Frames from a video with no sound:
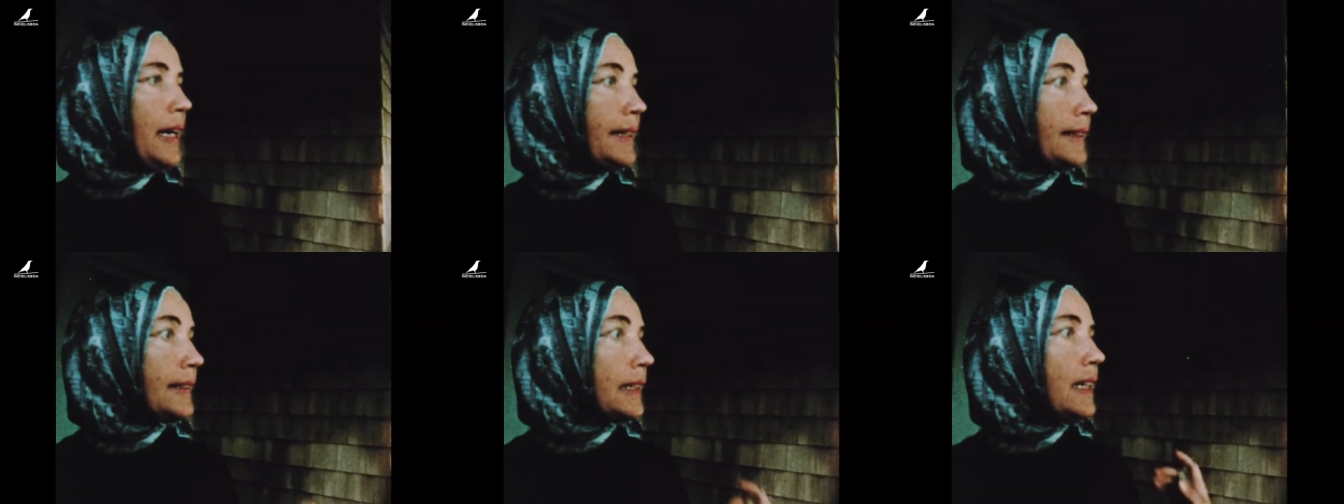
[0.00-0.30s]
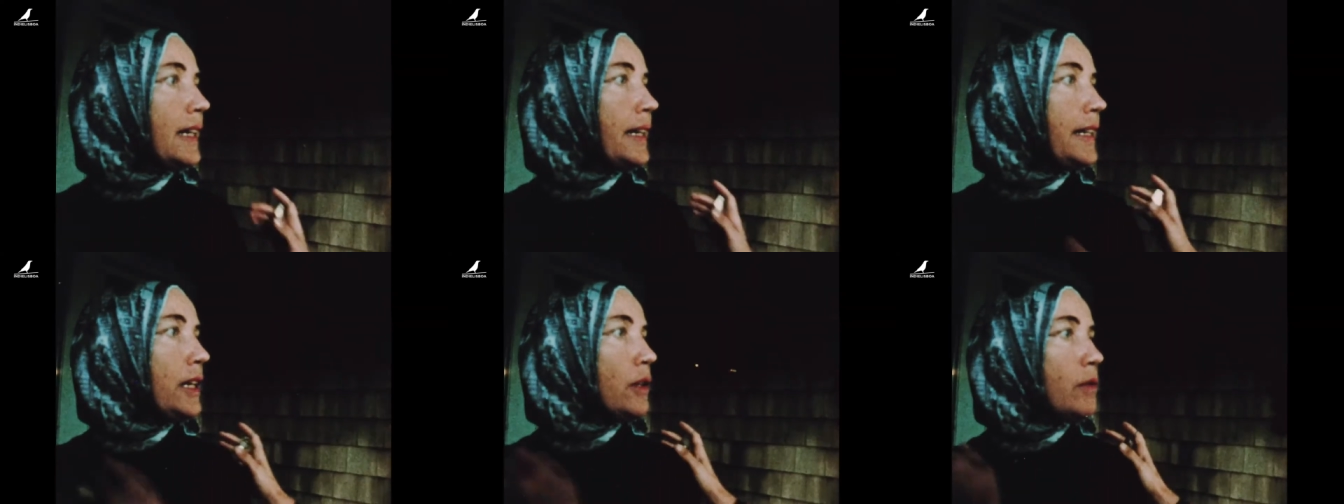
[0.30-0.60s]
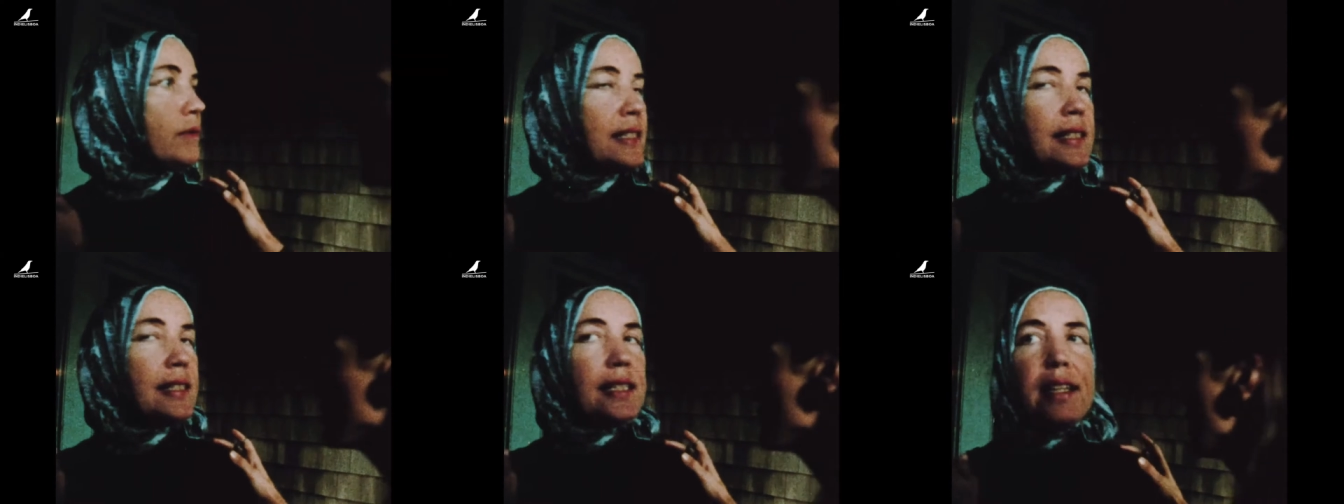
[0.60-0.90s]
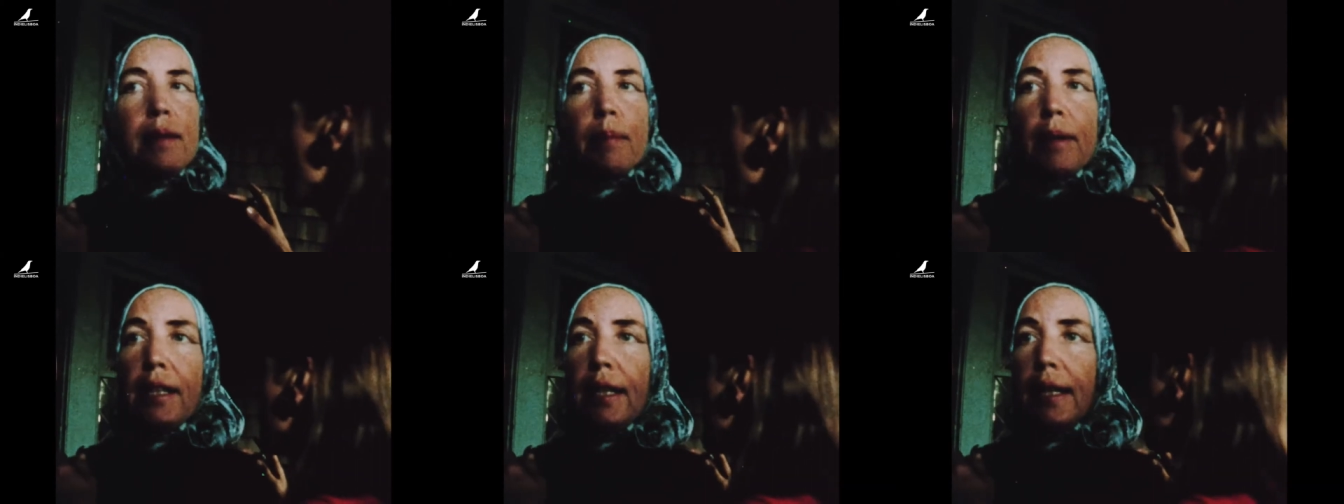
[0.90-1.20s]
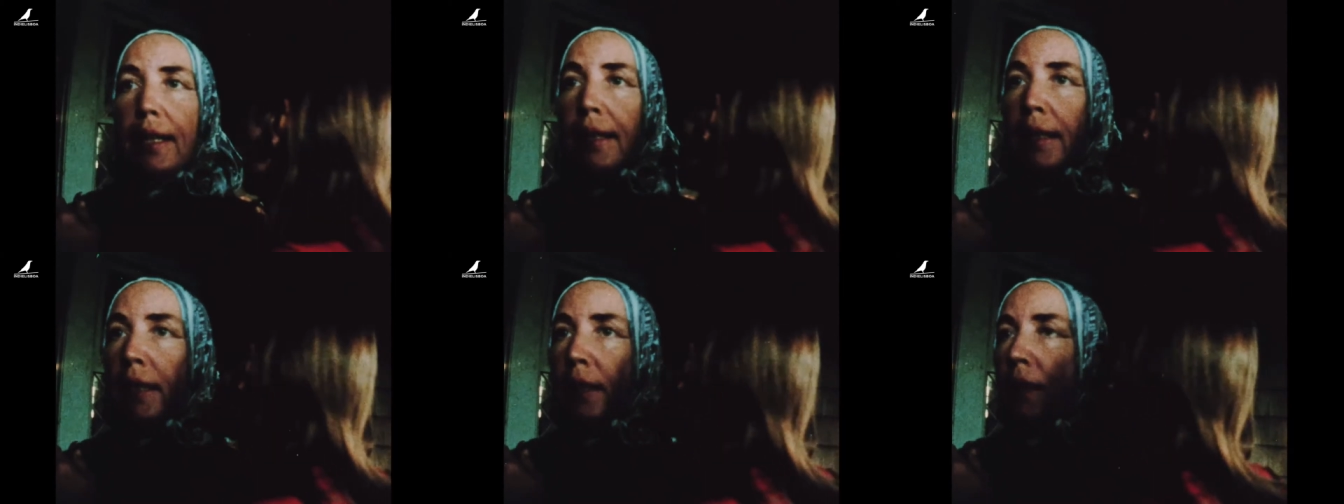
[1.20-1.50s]
God, you see
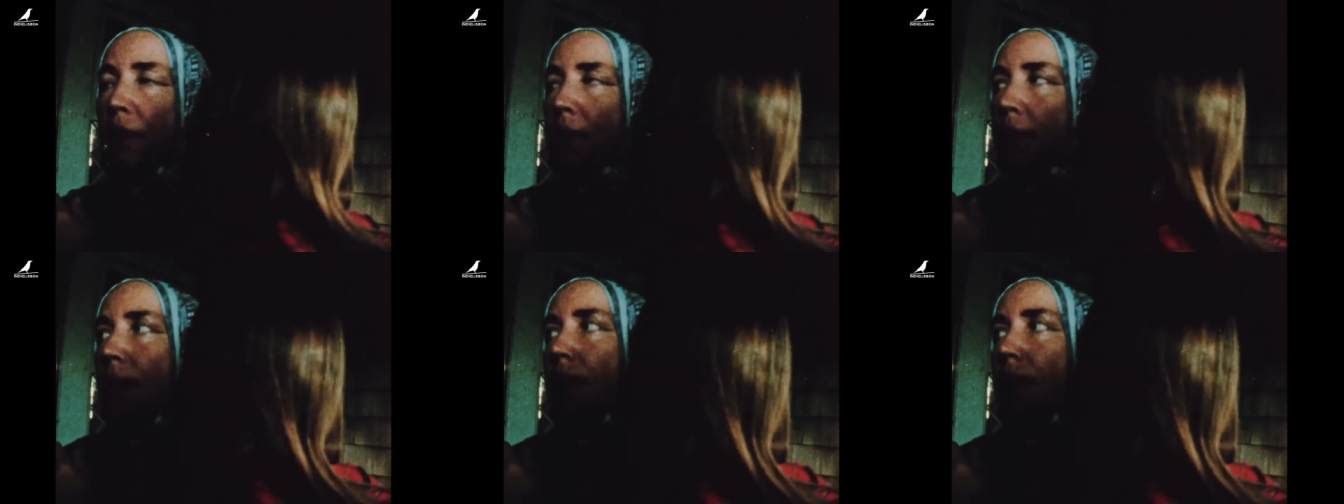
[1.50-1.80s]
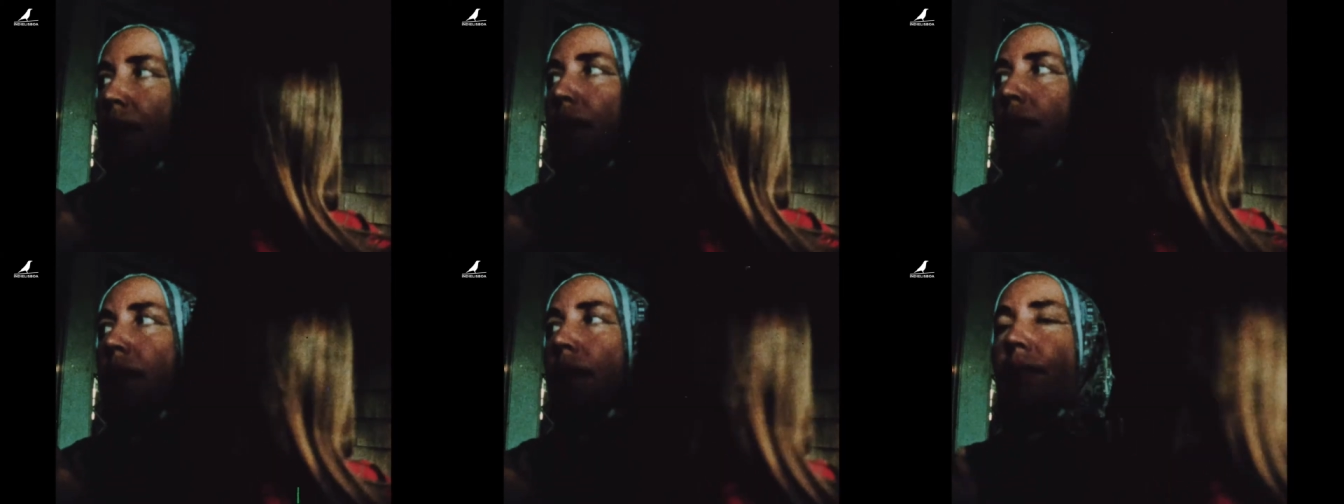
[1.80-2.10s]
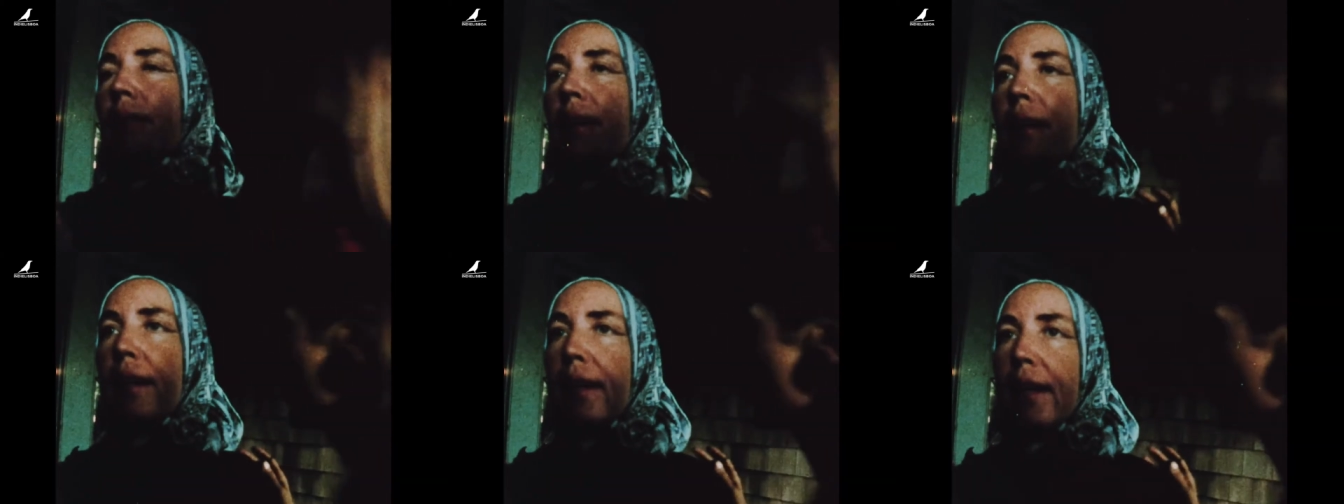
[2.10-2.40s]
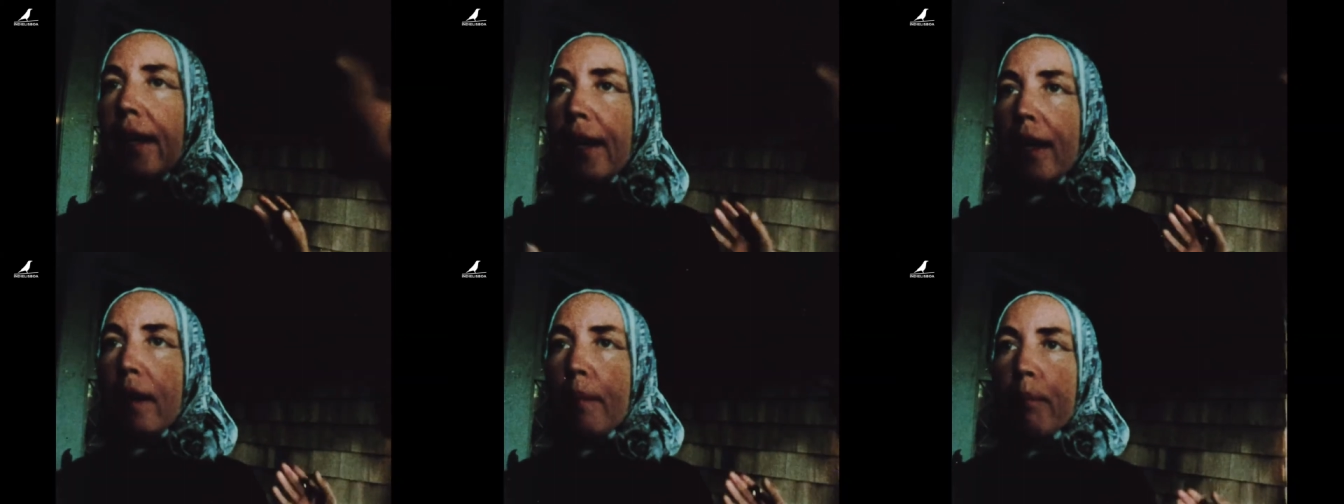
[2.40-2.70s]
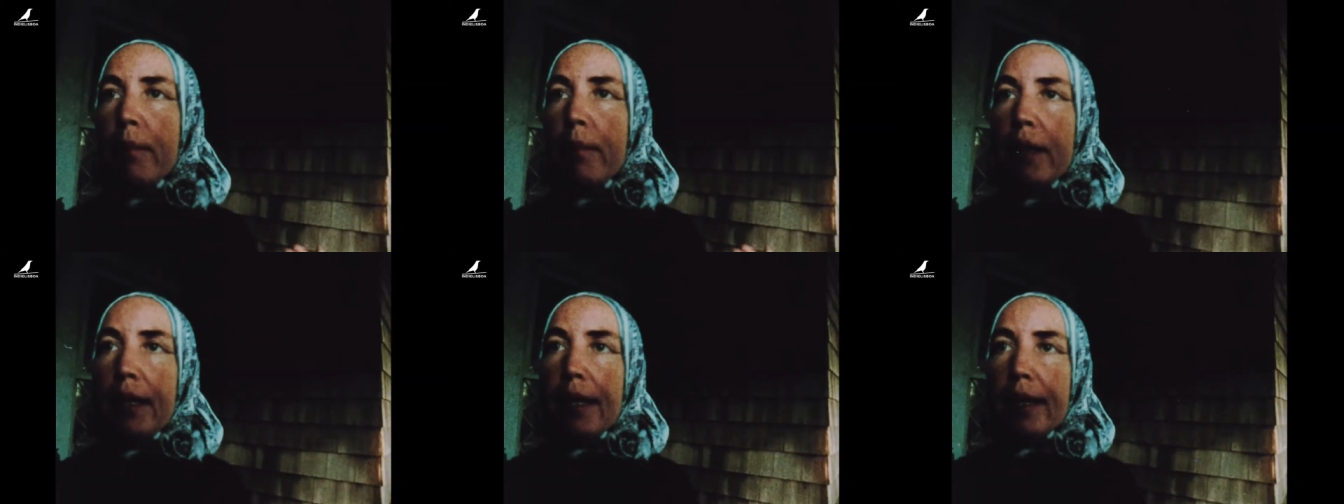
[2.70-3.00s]
me. I'd had a
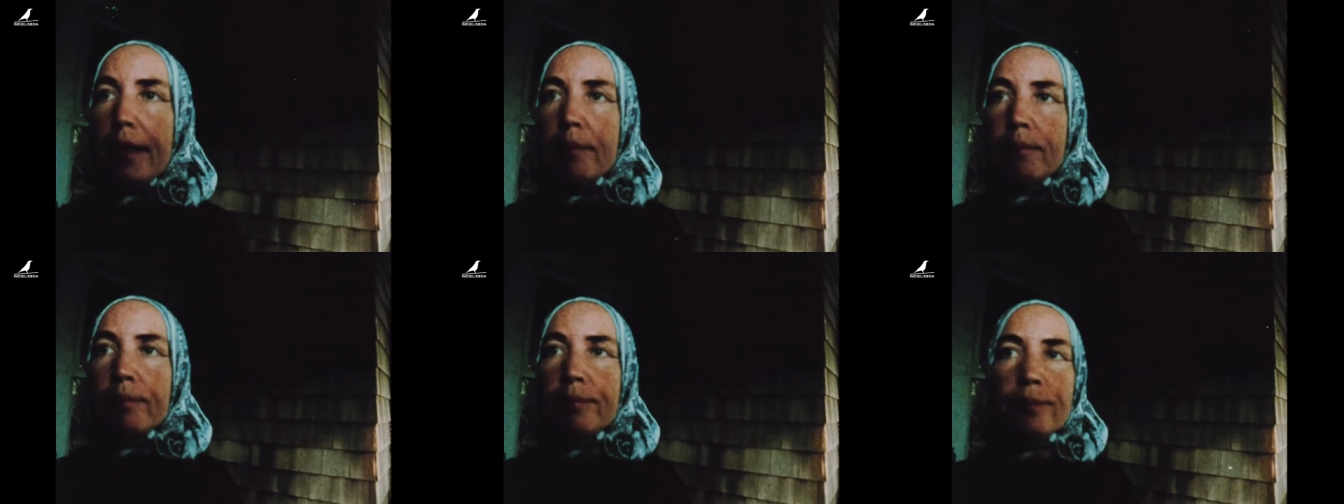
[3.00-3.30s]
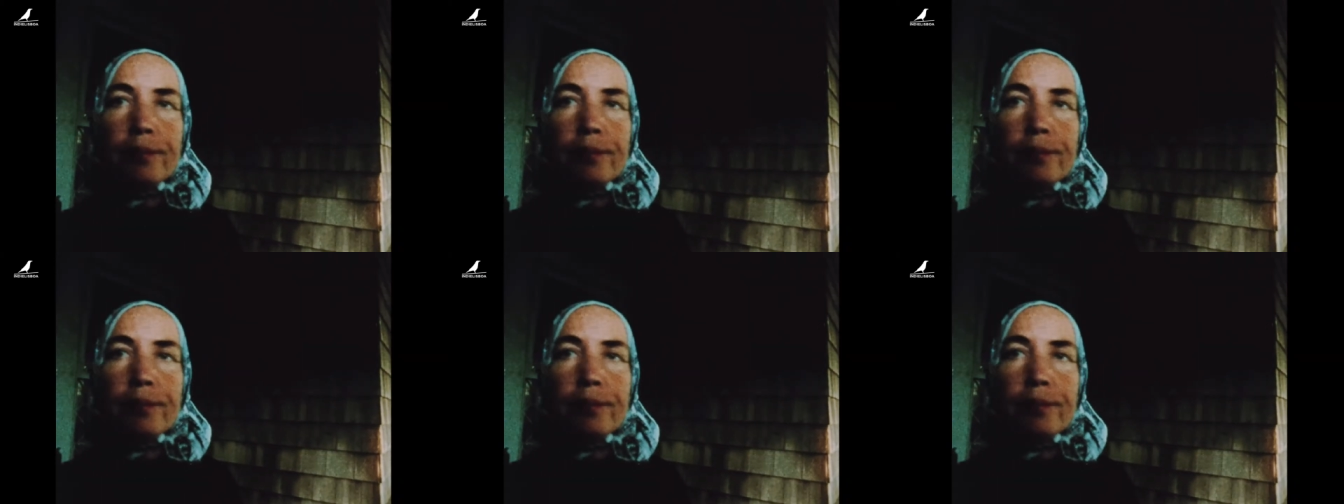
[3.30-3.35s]
minute.